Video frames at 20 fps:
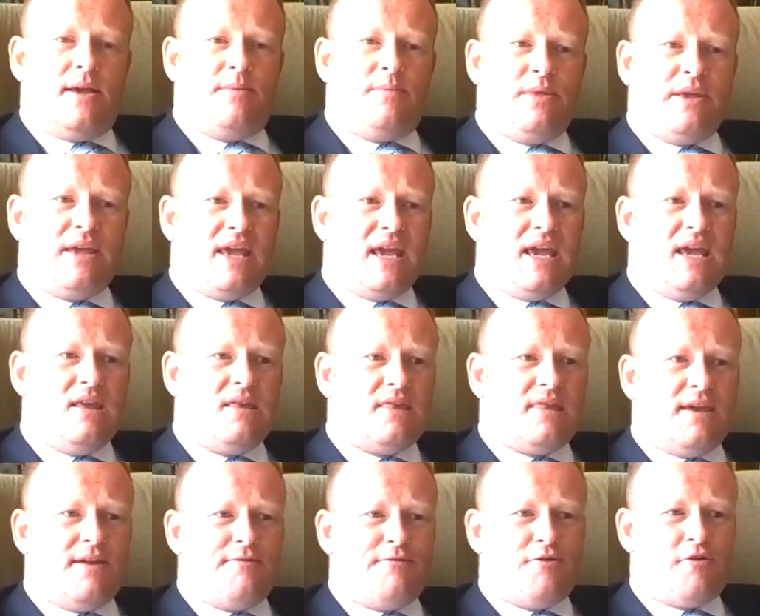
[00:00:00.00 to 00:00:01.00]
The key
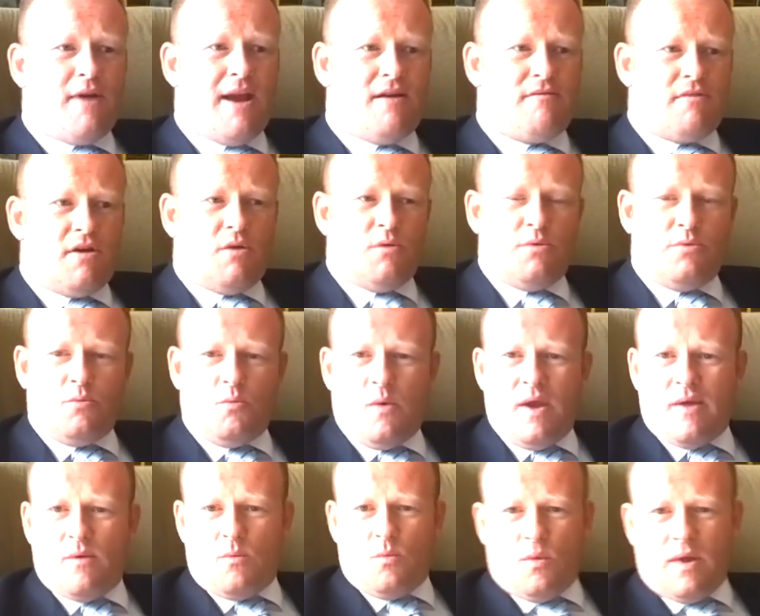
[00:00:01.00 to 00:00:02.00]
thing for our role, and
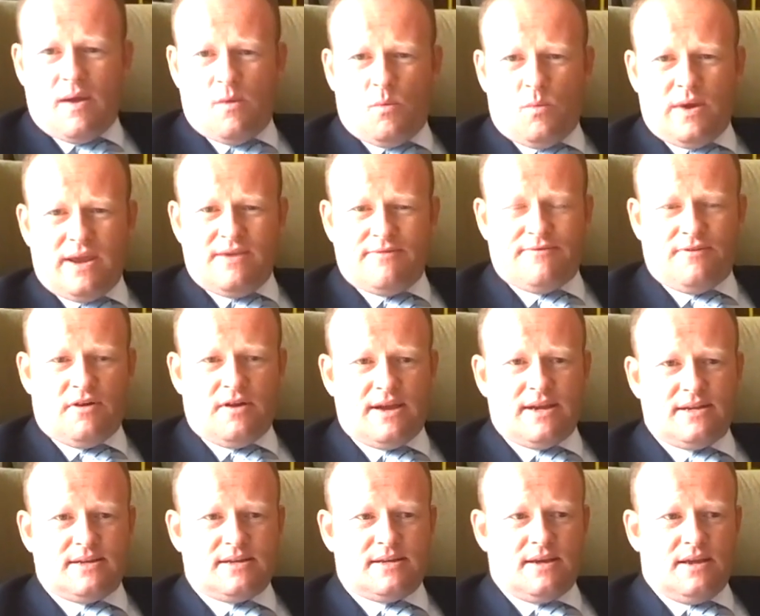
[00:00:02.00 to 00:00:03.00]
where we
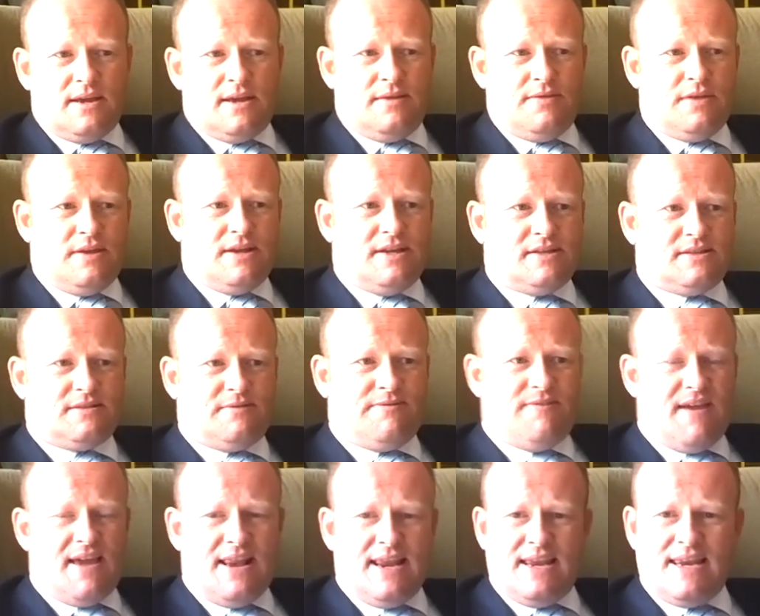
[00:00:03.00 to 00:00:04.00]
find that it's
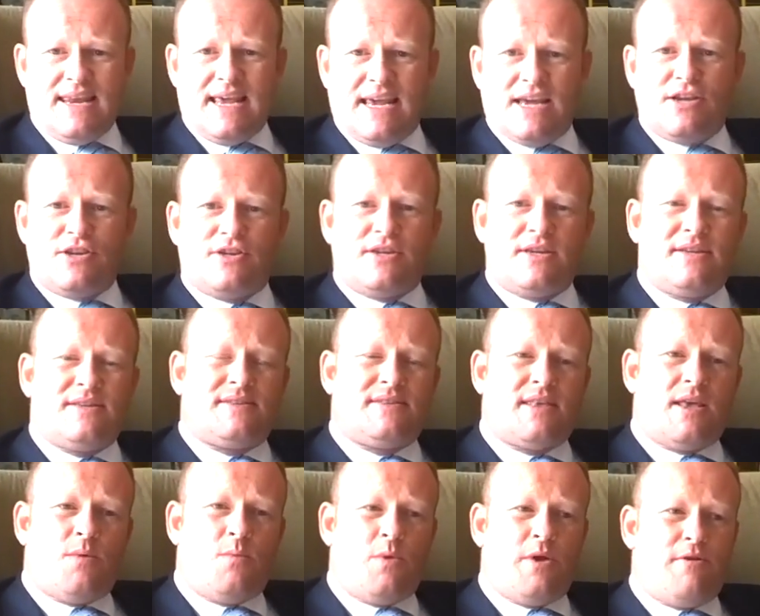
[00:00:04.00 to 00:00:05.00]
fairly niche, is
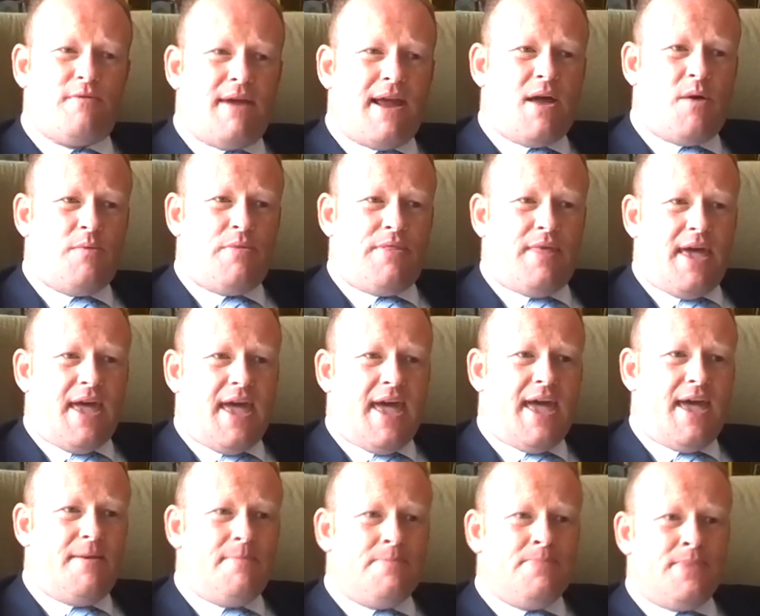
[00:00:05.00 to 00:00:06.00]
that we're out
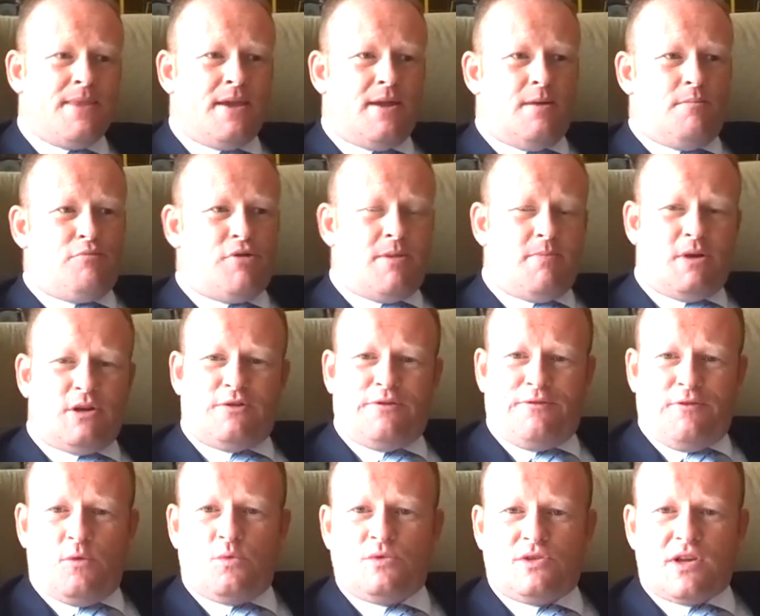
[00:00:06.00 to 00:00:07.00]
there pretty much
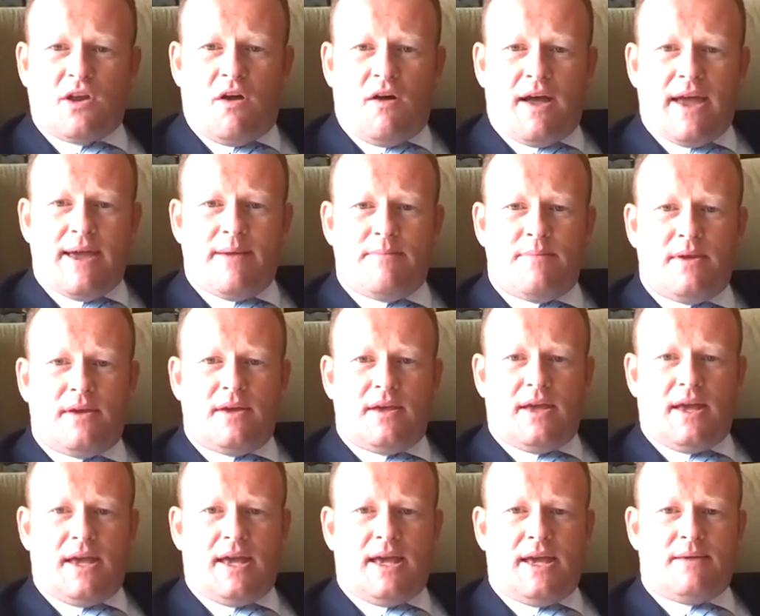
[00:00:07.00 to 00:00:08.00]
full time.
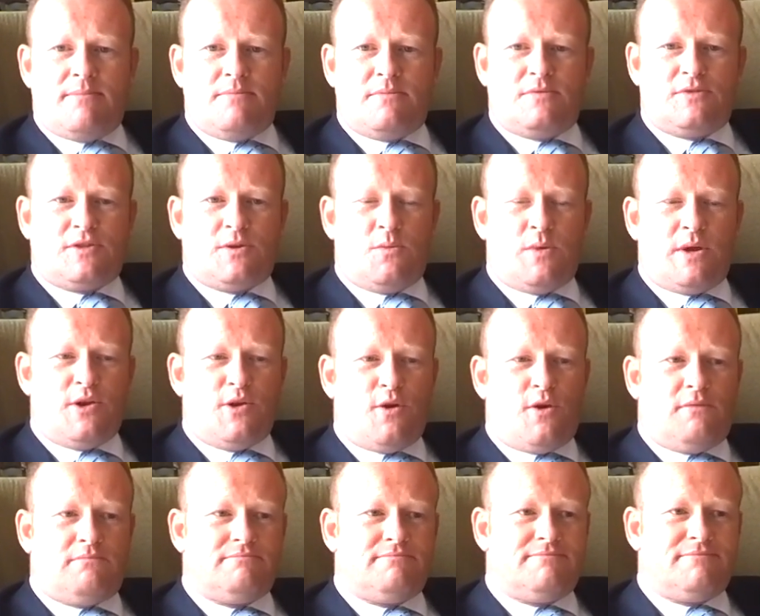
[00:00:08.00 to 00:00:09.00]
So we're
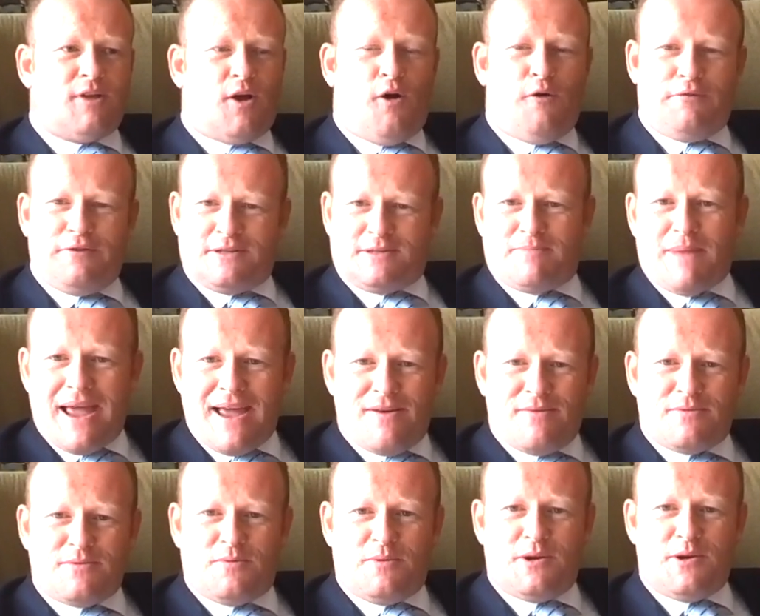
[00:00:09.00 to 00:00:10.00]
not office
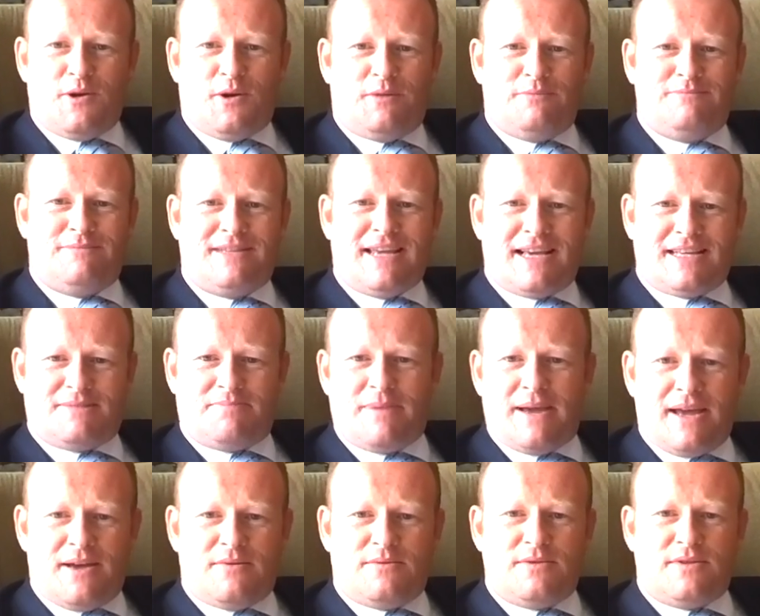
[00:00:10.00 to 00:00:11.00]
bound, we're not desk
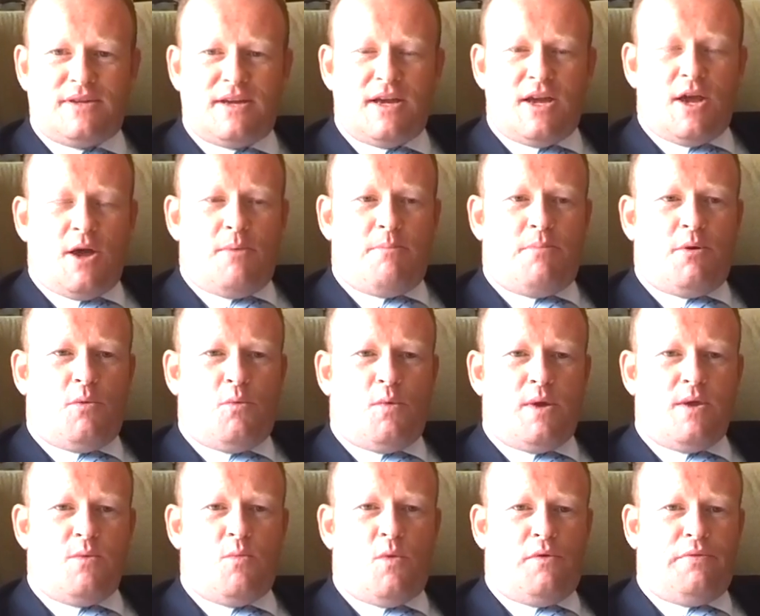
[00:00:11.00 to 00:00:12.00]
bound, but
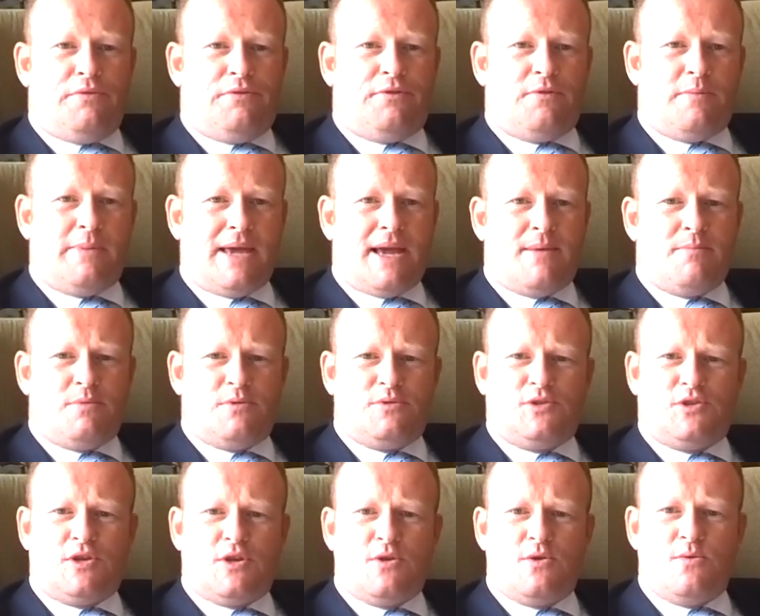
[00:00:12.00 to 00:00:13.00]
we want to be able
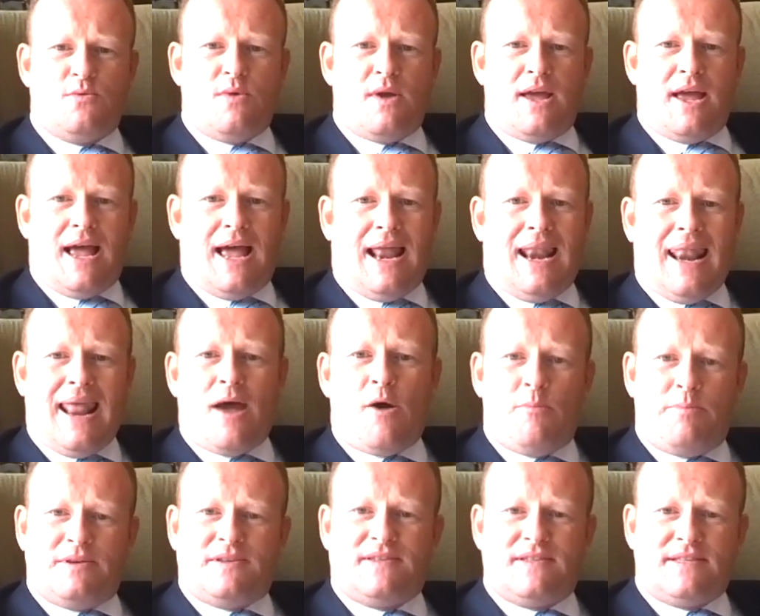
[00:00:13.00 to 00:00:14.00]
to allow
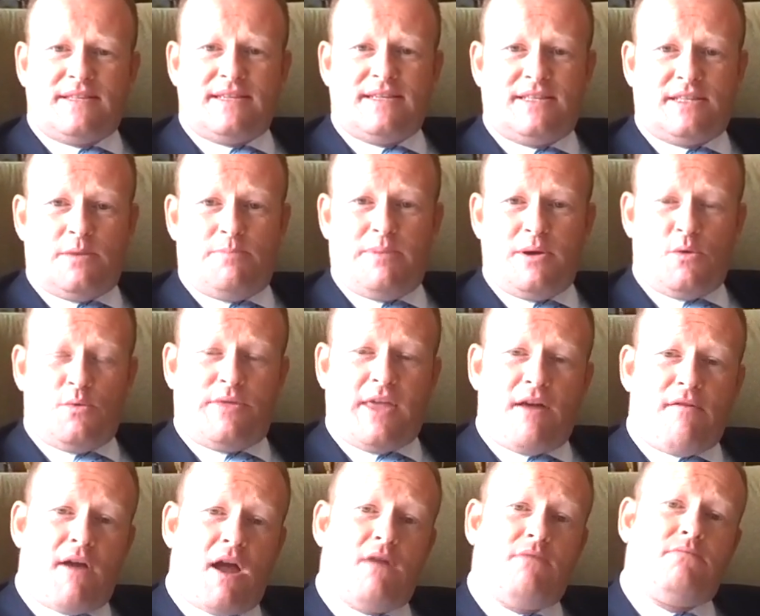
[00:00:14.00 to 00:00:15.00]
businesses to build
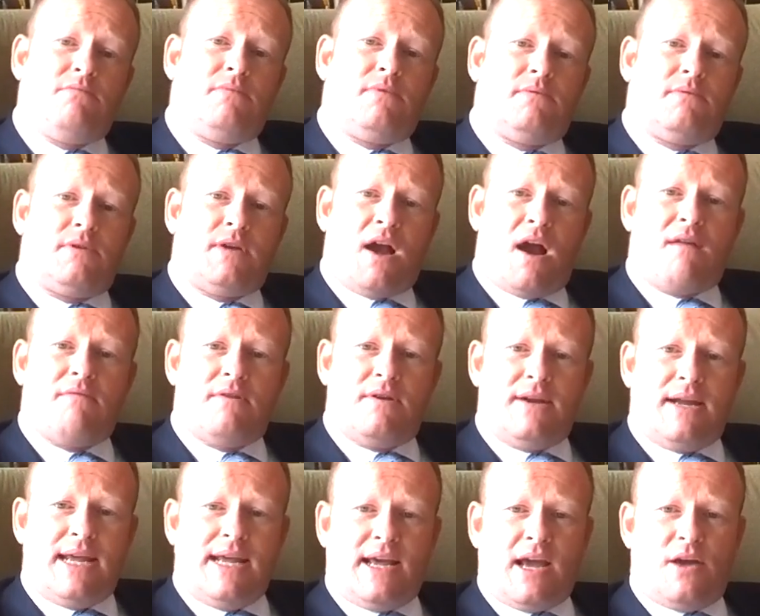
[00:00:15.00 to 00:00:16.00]
their own current
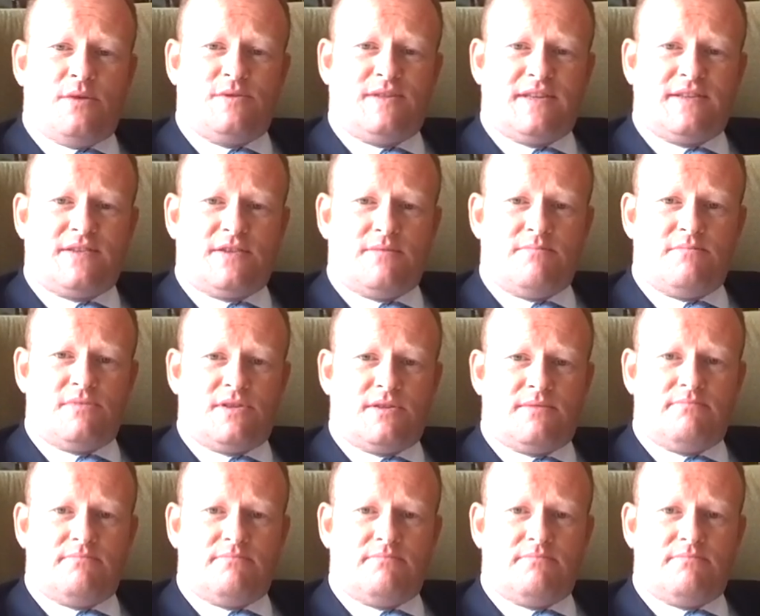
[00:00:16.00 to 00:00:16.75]
ecosystems.